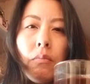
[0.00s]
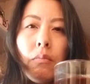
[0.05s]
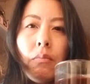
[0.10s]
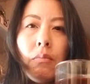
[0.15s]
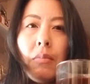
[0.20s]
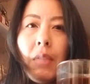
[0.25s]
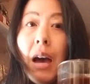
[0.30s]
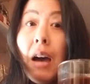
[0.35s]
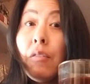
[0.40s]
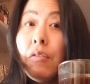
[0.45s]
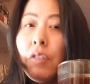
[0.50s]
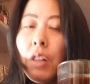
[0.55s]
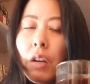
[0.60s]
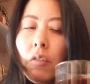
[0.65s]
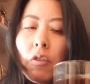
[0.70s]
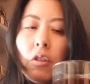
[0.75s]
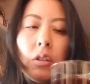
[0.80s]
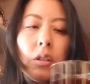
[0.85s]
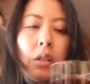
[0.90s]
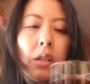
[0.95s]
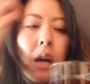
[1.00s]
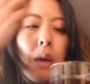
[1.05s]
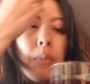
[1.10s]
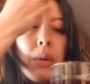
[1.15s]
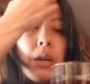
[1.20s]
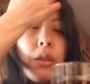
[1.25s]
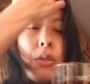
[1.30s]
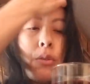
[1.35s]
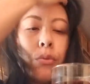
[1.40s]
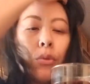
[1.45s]
that flavor is
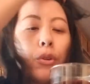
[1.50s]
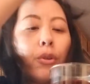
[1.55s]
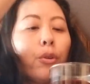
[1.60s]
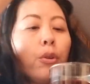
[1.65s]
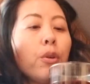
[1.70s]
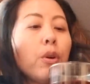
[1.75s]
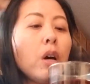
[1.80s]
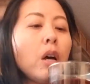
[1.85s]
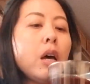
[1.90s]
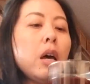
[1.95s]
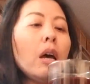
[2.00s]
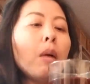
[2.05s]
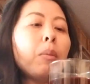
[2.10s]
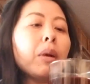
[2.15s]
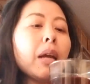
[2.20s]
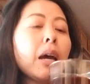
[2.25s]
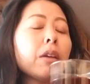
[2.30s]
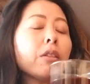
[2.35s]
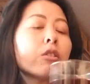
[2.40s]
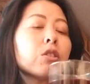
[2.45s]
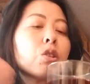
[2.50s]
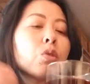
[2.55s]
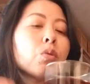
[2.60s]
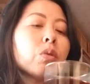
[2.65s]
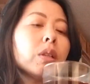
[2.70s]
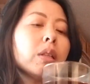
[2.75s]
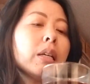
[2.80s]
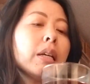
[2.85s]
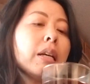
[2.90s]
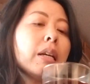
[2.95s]
coming through. But yeah, there's a
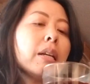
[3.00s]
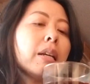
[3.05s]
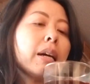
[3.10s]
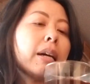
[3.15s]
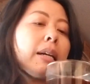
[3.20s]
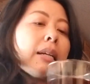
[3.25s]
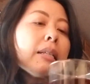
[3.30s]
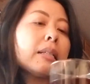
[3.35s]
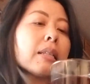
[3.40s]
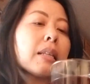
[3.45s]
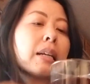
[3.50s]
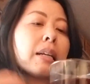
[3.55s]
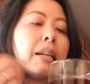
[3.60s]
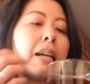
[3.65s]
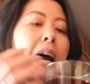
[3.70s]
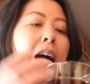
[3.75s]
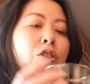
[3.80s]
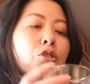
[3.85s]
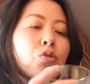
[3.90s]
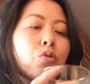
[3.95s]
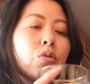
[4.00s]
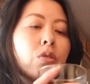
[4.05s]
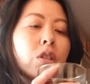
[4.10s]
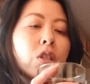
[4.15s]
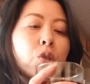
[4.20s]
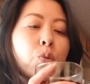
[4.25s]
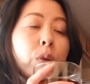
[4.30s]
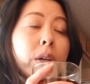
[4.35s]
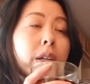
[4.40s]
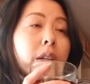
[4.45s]
really nice like natural
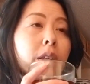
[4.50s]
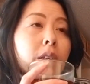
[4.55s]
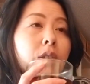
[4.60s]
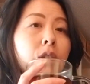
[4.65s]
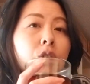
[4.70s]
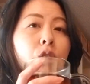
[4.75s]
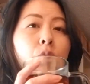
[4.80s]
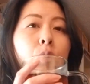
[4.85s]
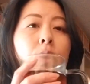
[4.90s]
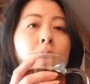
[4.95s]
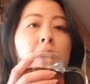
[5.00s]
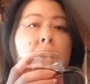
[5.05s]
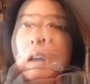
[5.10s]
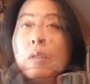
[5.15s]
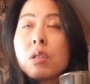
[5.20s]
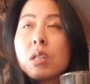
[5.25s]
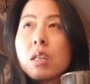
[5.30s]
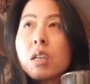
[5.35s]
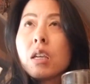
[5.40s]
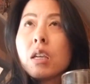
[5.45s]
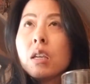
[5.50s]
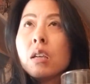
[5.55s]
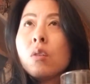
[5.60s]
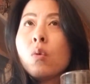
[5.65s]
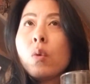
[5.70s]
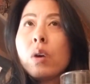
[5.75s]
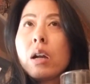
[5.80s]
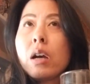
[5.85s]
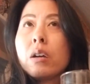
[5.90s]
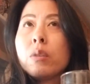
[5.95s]
sweetness to it. I was thinking
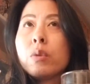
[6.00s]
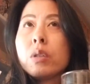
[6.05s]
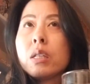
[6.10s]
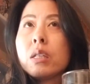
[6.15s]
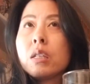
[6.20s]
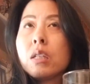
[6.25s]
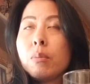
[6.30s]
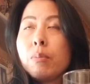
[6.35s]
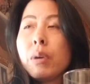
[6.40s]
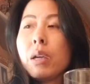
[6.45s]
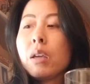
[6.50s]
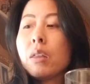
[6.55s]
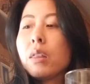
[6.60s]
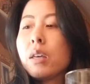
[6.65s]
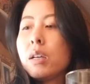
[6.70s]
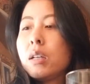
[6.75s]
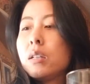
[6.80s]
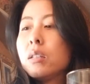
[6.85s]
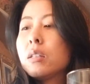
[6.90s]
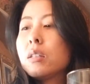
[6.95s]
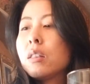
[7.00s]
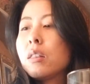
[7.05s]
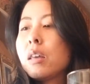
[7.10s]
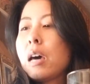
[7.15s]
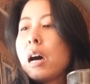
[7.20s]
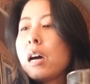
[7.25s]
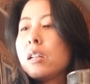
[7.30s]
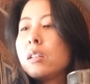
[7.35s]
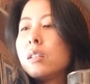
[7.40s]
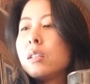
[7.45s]
when I was steeping this
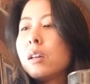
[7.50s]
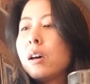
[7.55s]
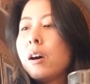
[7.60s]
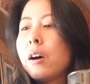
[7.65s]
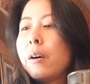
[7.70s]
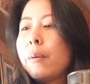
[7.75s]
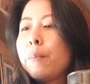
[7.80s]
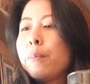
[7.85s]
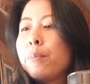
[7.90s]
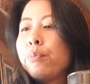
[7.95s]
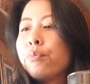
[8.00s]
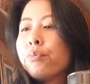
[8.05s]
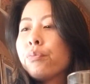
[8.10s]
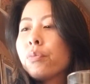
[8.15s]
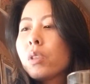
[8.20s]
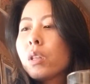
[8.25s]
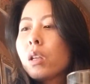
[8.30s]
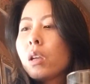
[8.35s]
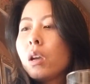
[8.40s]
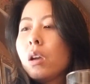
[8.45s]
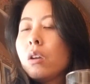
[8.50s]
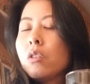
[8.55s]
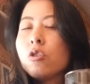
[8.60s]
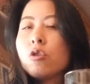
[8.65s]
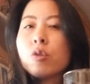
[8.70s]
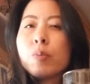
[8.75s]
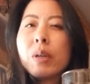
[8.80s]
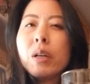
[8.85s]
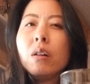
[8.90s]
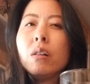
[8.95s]
that
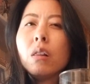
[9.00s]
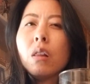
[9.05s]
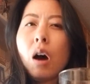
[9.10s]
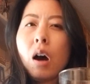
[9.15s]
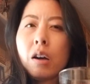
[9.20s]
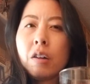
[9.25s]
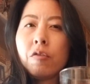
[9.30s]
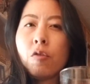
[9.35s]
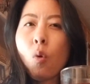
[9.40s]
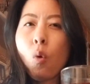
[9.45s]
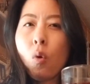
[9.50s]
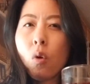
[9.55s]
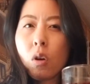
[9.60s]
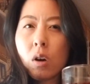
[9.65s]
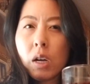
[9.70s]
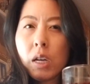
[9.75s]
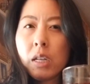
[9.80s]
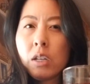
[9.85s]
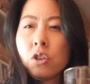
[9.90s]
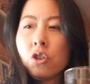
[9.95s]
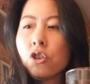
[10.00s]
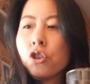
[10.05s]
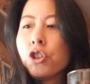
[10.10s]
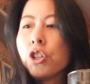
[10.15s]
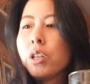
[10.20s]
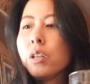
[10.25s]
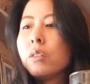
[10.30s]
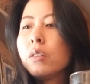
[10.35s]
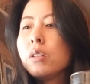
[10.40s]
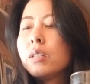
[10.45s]
there's been a lot of orange
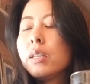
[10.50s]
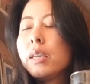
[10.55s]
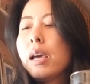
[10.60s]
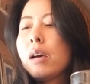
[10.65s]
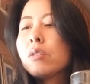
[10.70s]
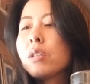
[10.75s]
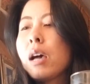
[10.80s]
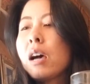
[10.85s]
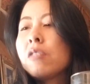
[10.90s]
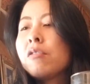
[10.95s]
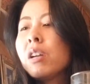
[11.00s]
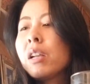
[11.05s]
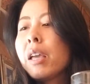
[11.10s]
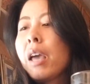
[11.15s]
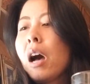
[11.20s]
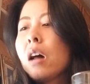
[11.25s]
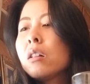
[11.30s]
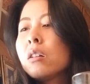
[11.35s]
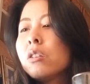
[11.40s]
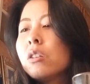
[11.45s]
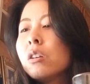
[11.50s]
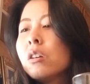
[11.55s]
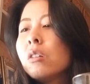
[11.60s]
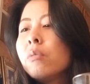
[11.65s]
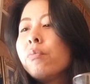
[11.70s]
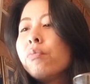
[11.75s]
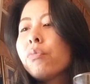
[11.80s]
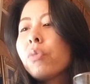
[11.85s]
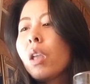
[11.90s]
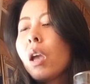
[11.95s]
in the Tea House Advent Calendar,
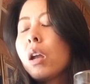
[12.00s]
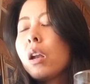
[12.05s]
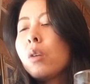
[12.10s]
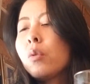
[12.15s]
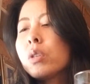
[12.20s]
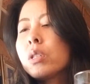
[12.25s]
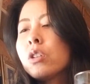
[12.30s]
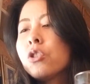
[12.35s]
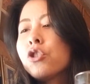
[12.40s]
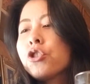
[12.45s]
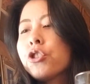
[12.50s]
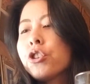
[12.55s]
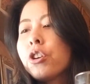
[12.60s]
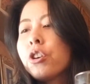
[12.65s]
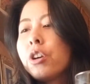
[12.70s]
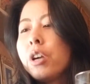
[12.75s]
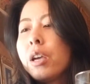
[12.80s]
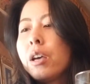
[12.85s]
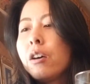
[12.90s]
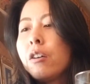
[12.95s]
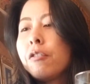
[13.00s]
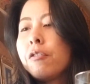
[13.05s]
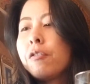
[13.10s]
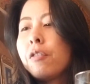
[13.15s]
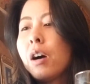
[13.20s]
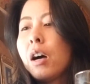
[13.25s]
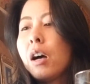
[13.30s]
and I wasn't sure if